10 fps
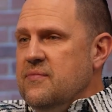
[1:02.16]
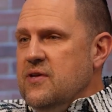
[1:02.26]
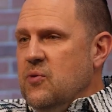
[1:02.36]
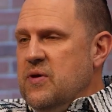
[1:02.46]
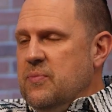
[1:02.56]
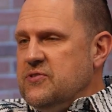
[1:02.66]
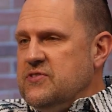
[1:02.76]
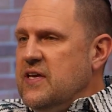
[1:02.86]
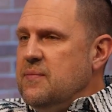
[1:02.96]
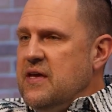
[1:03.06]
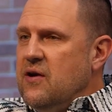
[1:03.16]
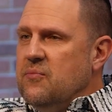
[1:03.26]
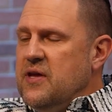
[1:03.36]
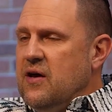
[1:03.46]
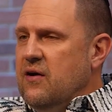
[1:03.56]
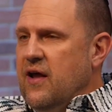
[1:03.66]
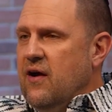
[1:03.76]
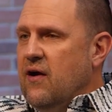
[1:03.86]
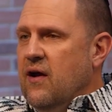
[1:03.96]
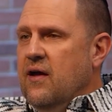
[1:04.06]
you know, people seeing me or being on air,